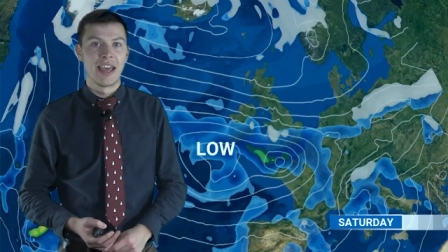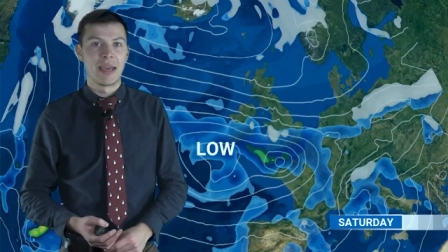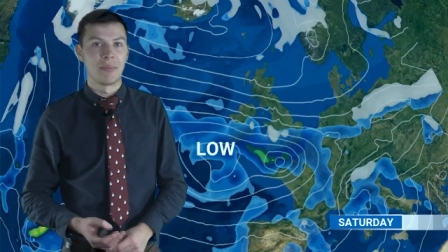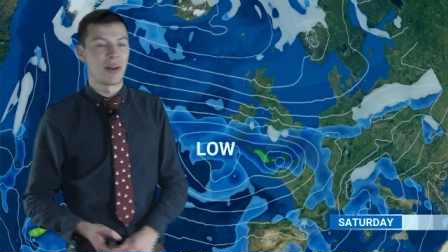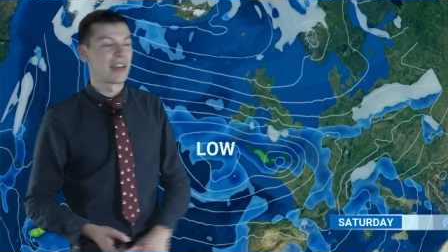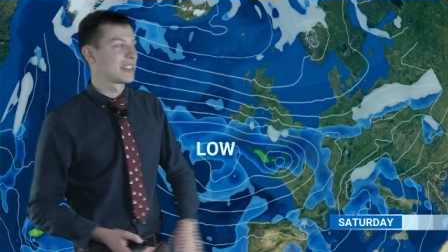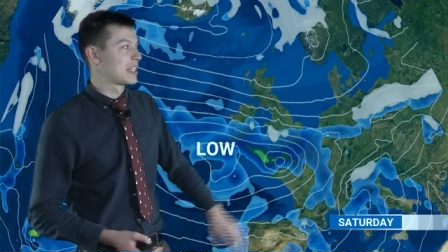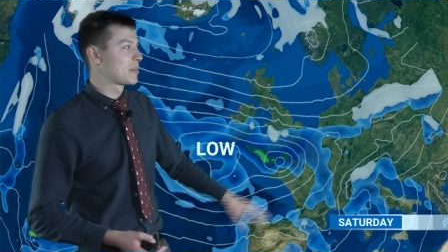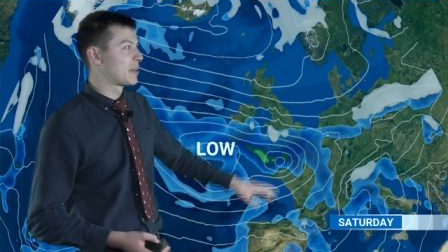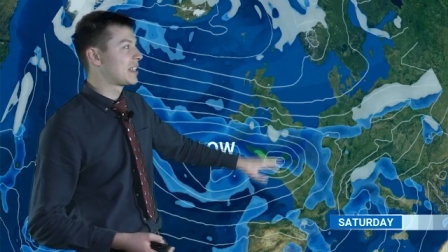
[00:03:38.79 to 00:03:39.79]
in
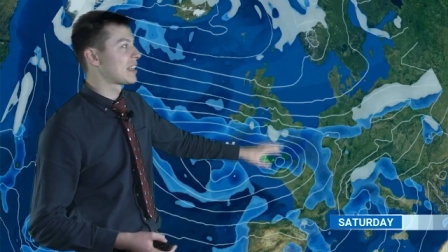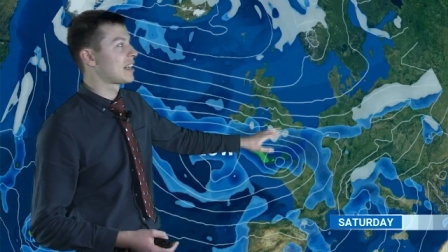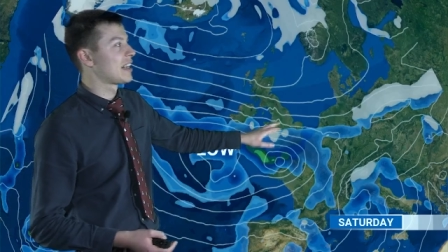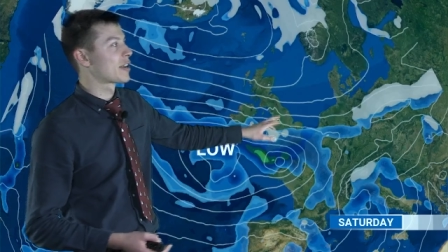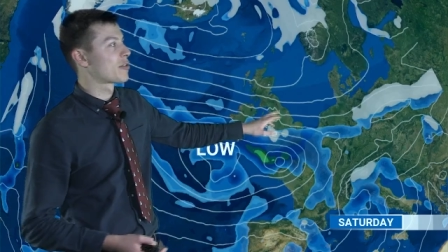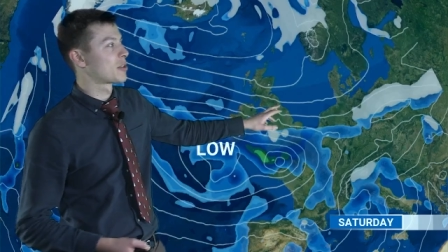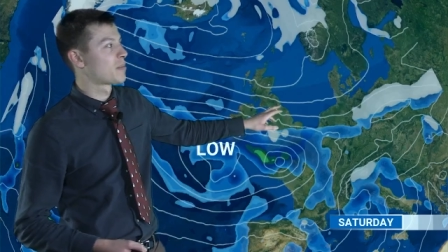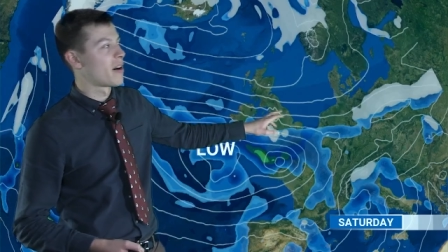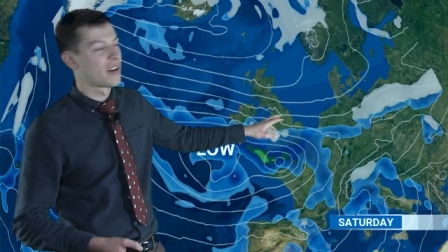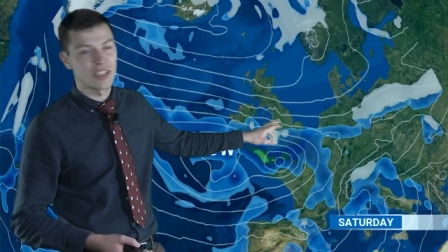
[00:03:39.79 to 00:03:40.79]
places, particularly across
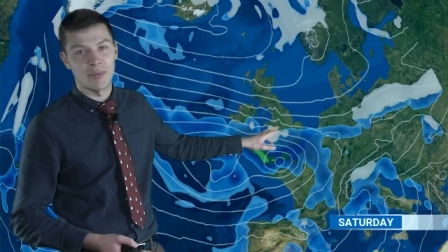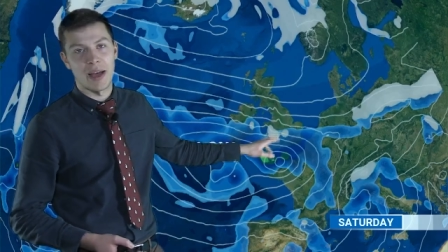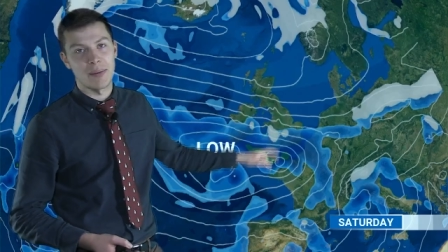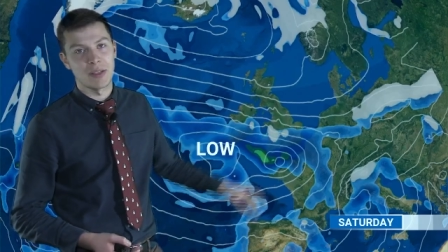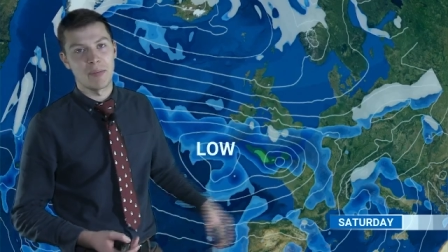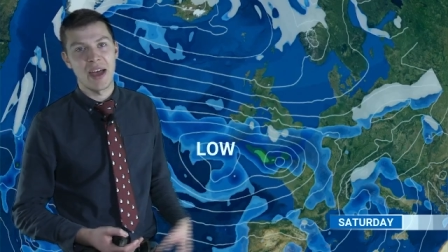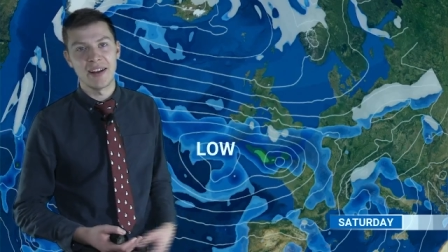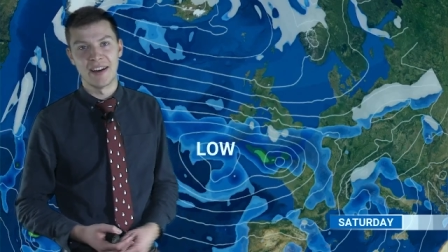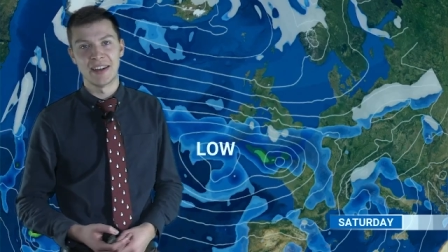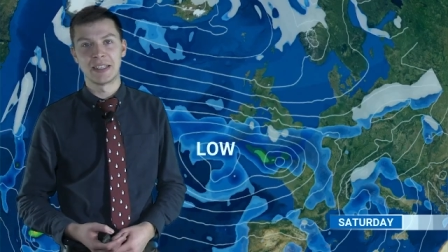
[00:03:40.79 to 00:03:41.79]
parts of perhaps the
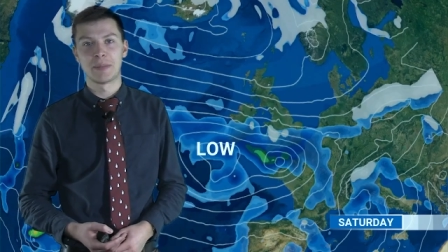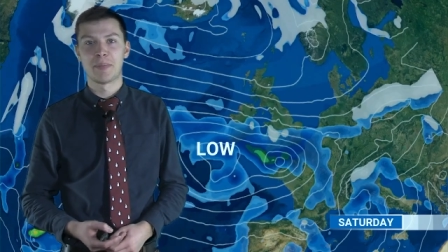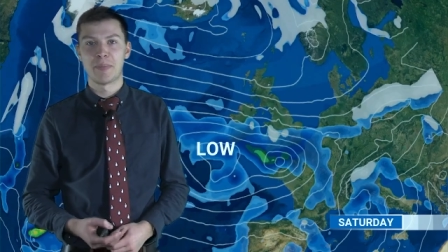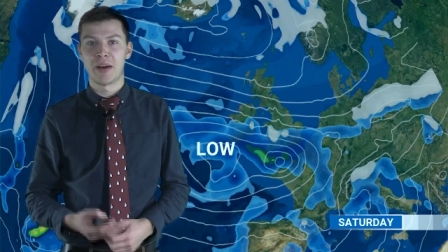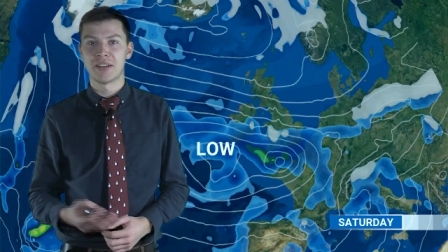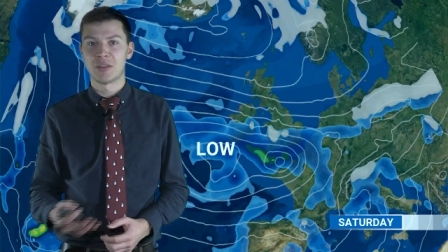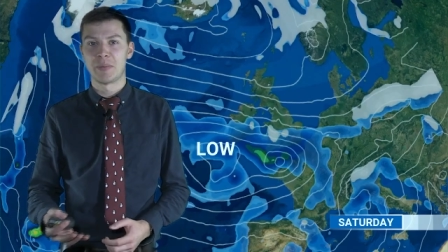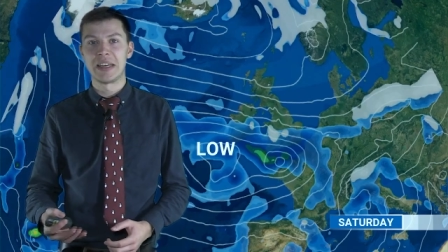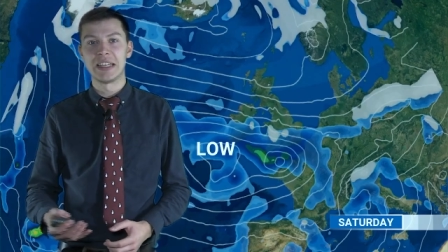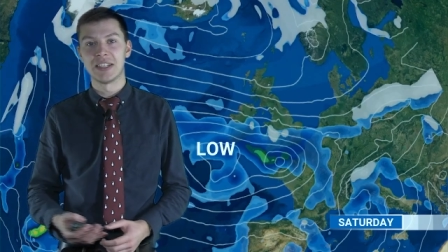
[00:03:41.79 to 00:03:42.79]
Pennines, parts of the
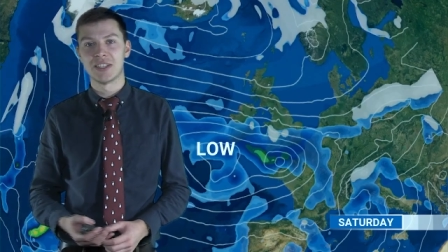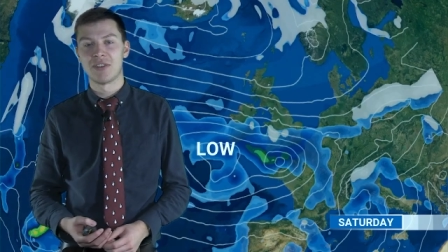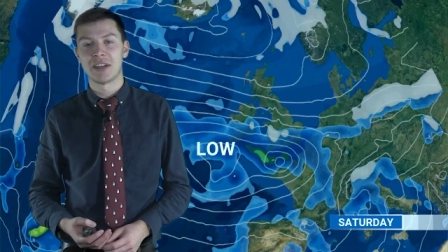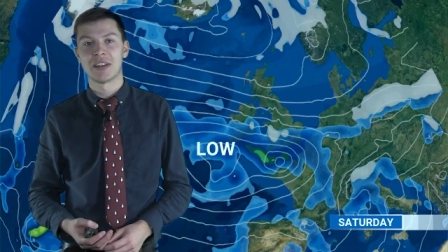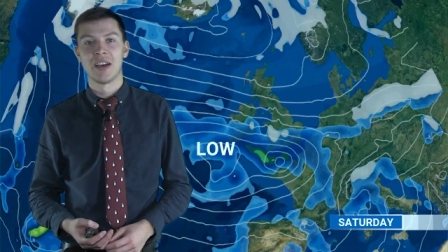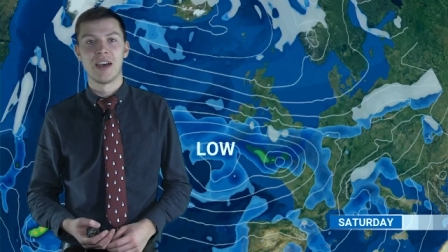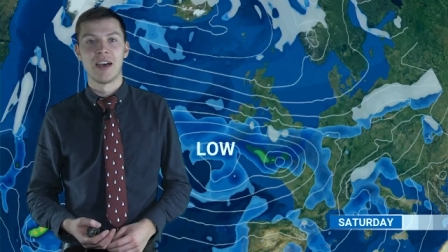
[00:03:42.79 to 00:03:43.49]
Peak District,